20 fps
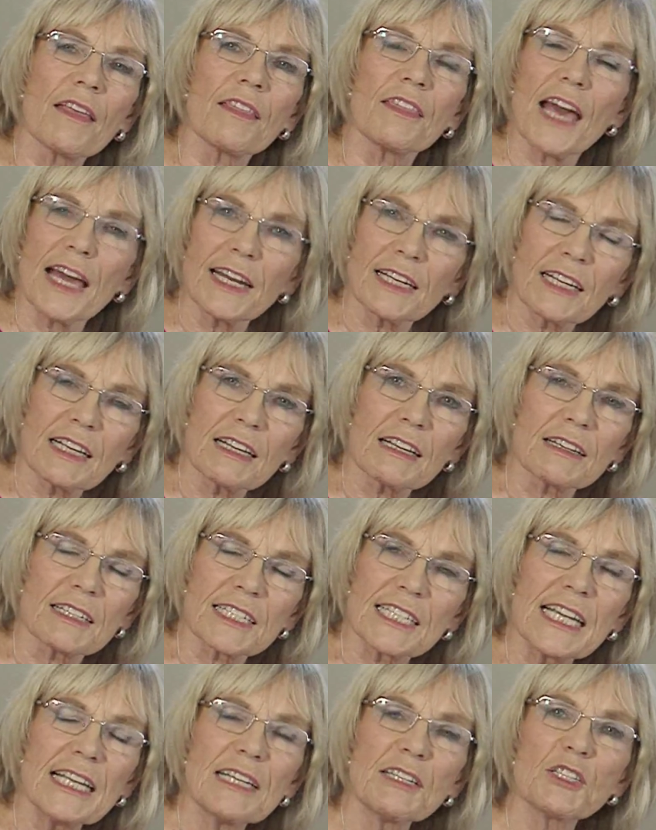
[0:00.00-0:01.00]
That
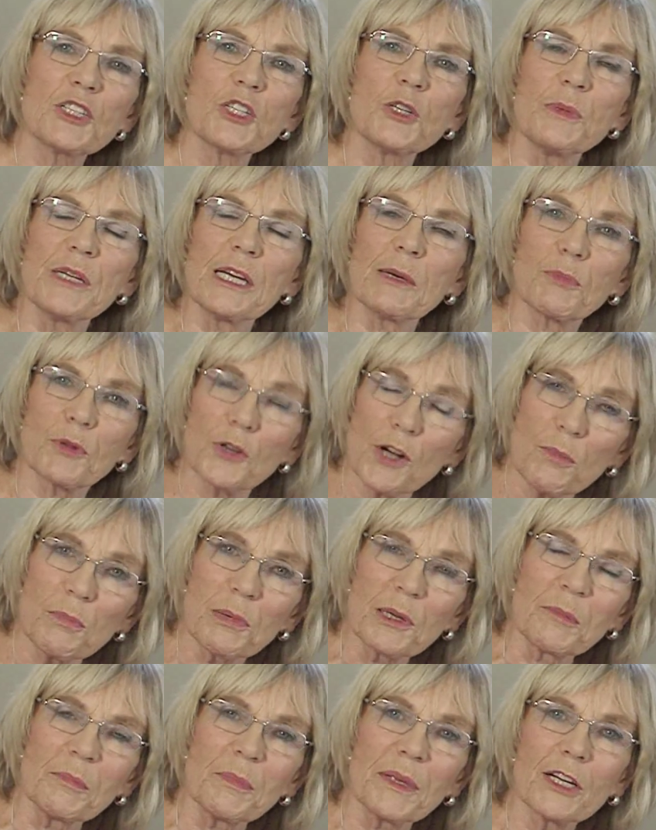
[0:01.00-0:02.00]
tends to be a
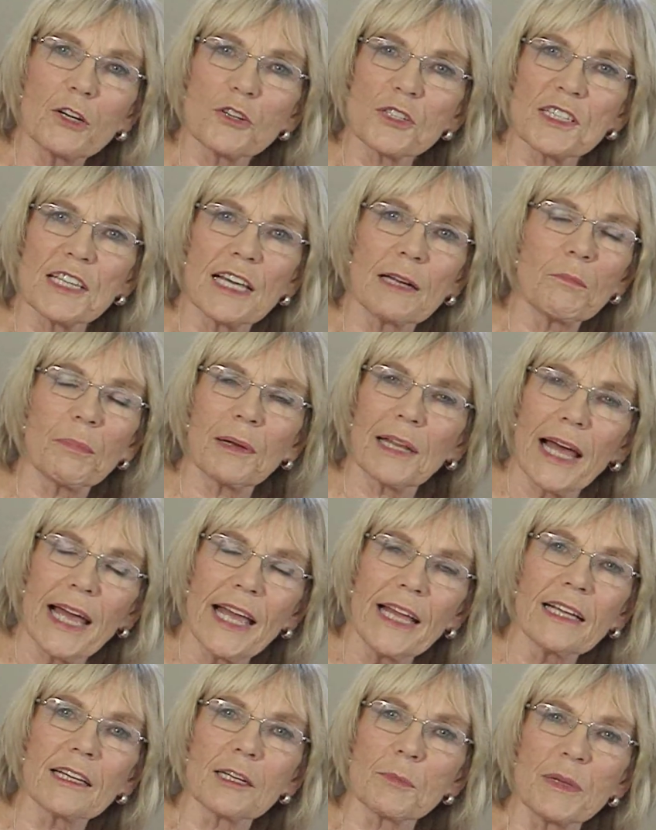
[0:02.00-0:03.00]
problem because then
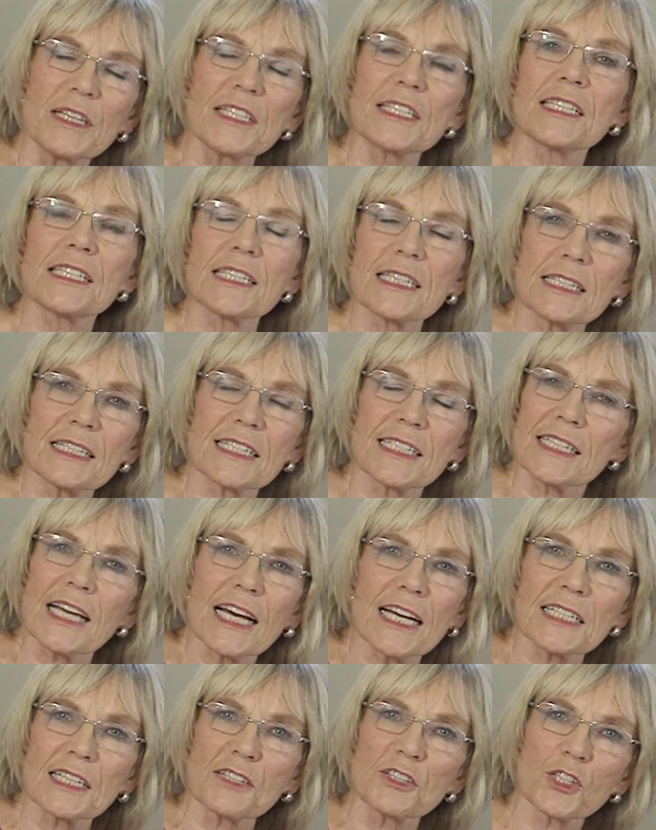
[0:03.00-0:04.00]
playing can be
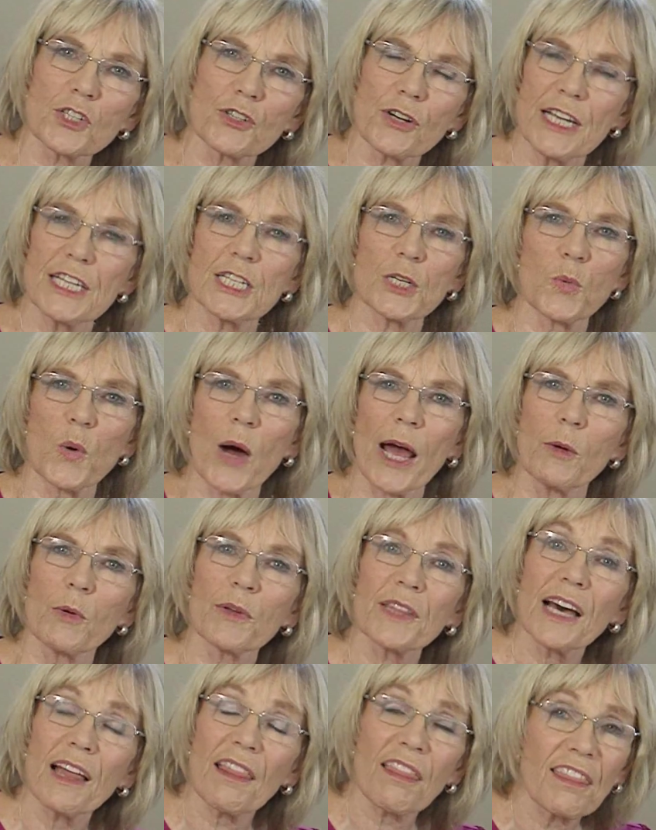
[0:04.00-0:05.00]
started straight away
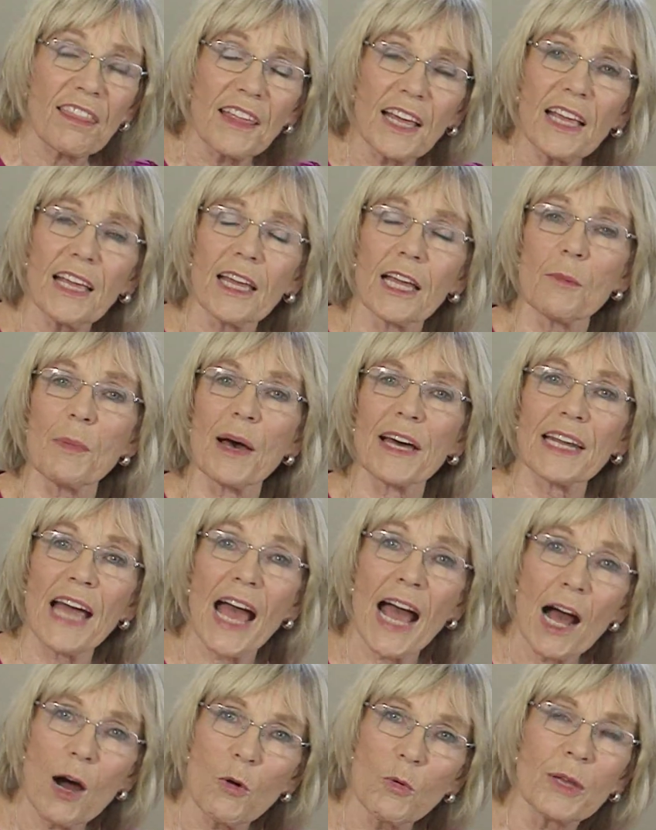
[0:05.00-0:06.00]
without thinking about
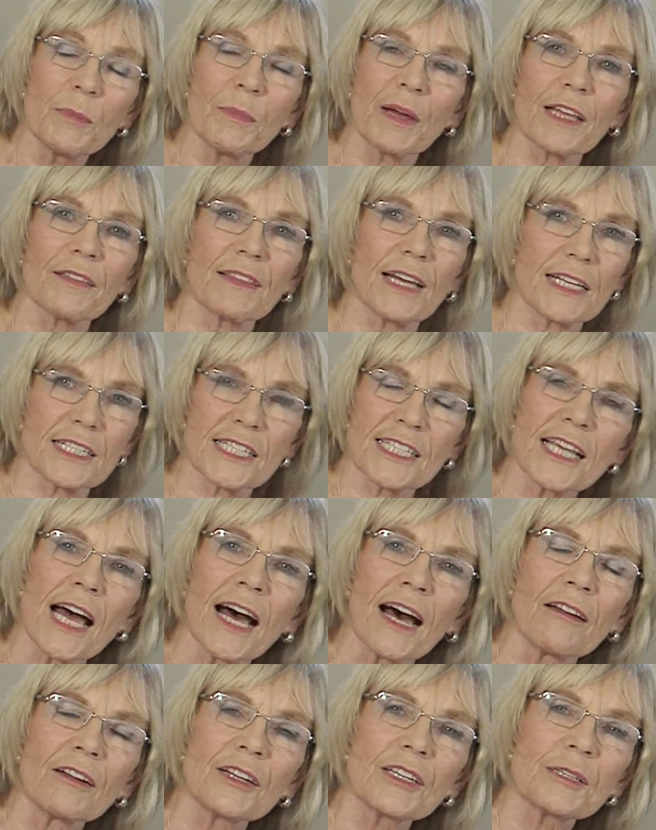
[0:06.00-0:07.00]
how we make that
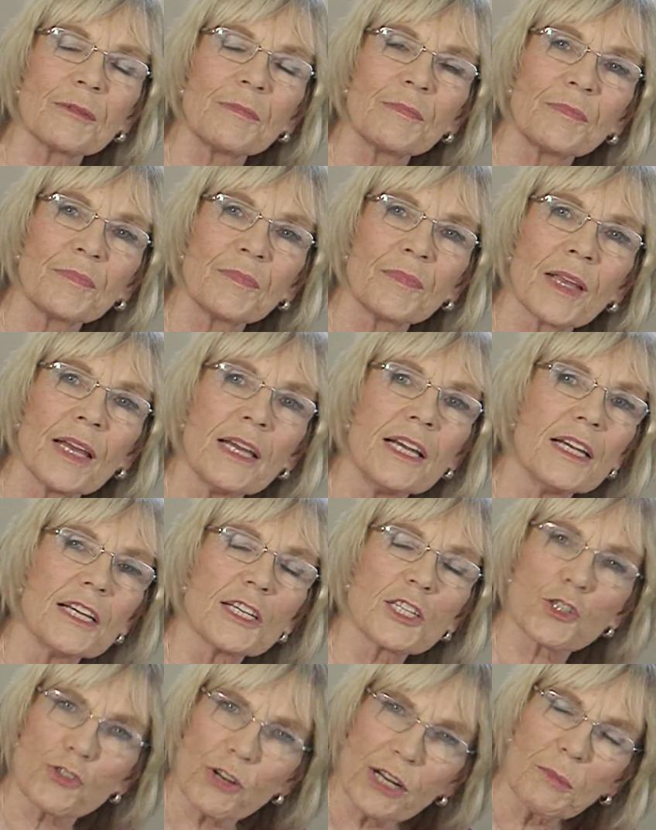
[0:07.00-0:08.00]
sound.
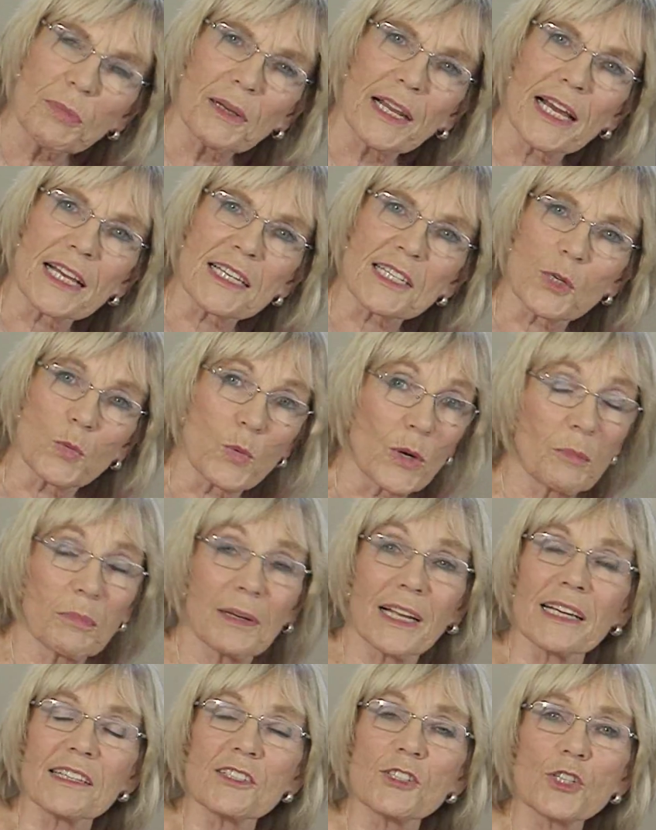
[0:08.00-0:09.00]
String players and wind
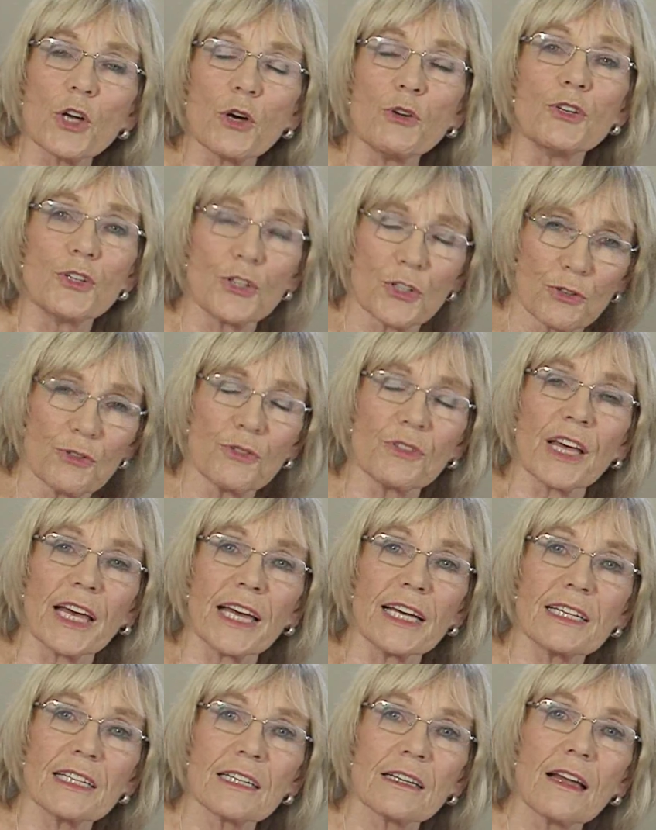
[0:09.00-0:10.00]
players don't do
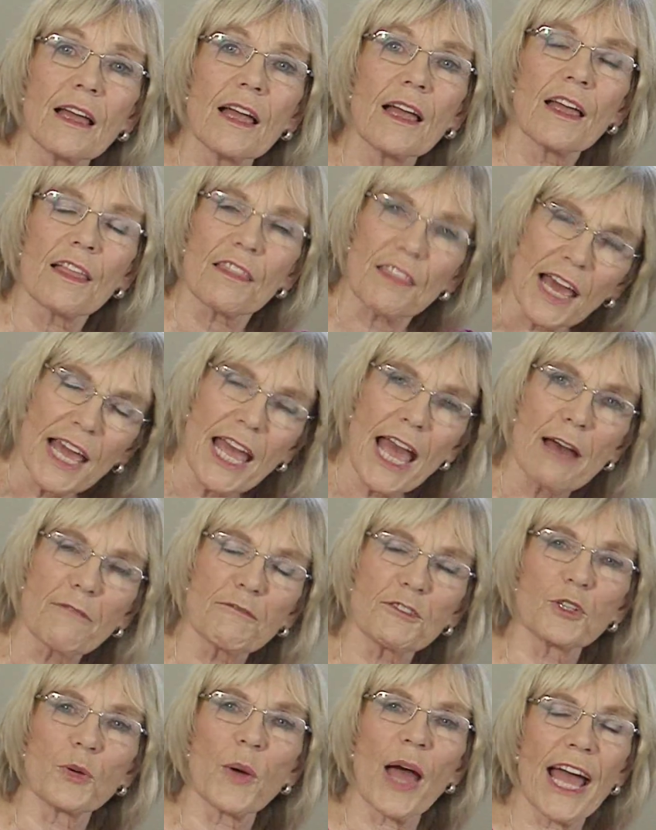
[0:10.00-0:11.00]
that. They
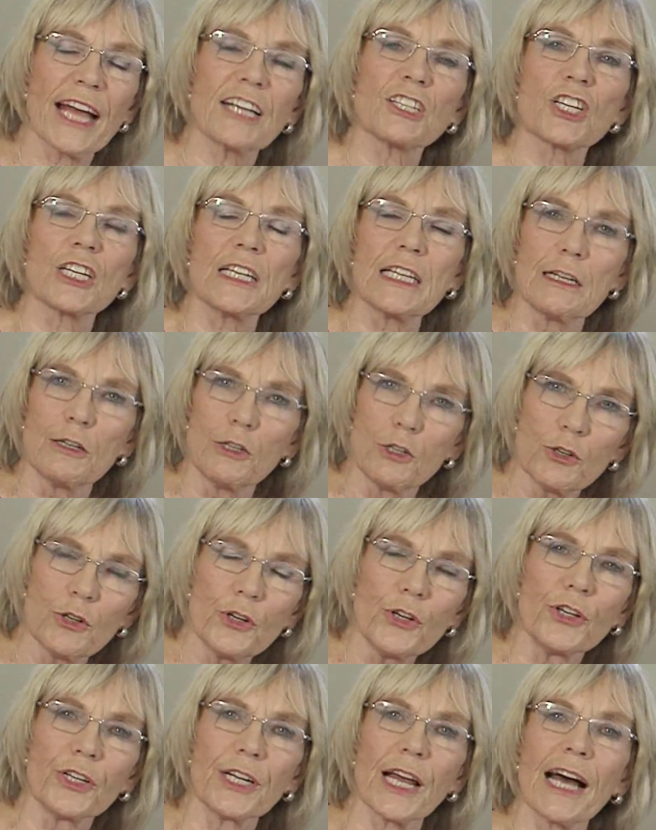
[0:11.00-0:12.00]
have to actually
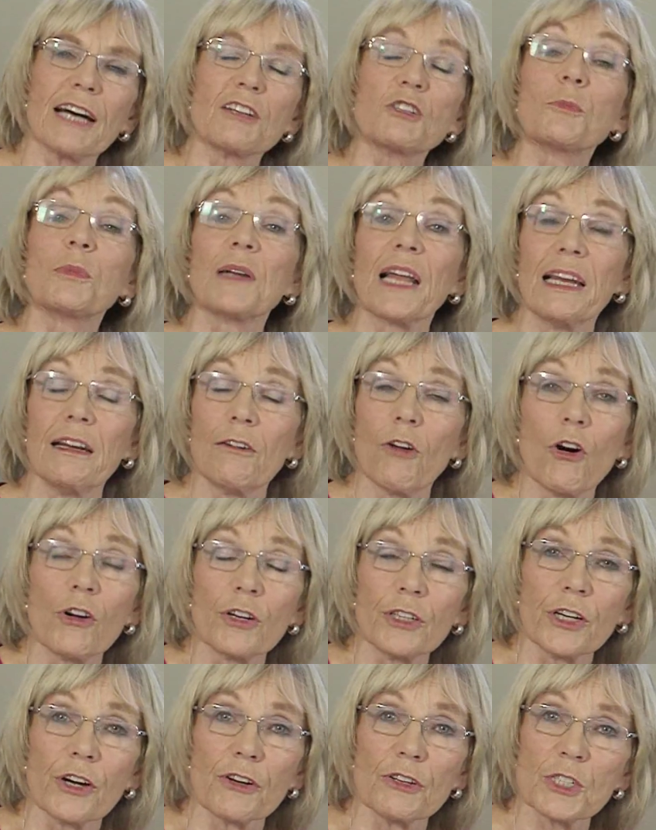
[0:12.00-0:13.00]
learn how to play
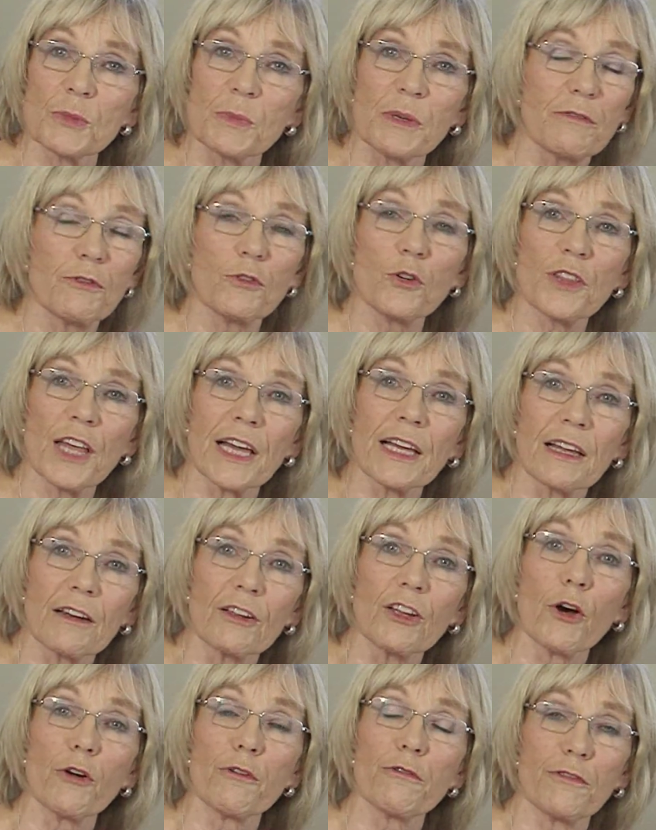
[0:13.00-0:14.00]
long notes before they can
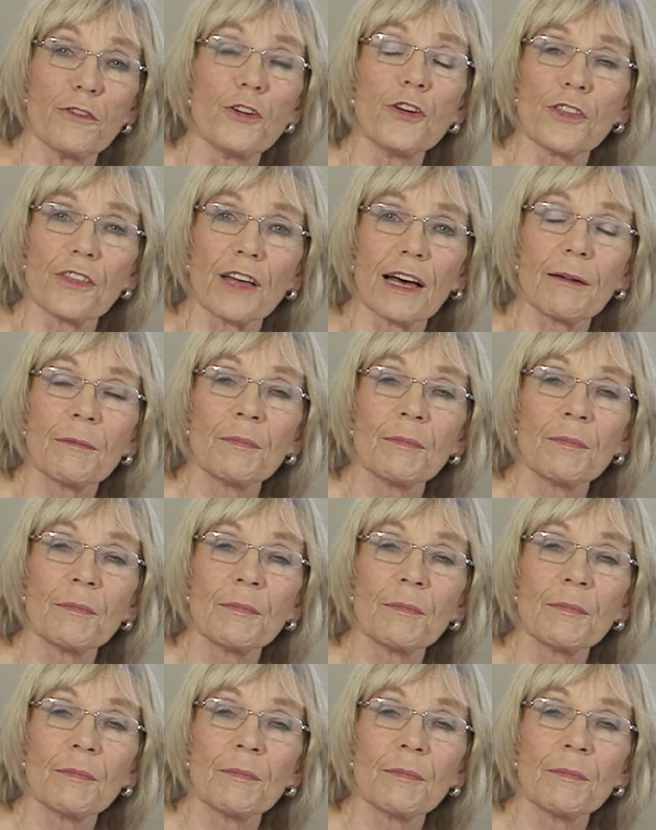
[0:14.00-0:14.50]
go further,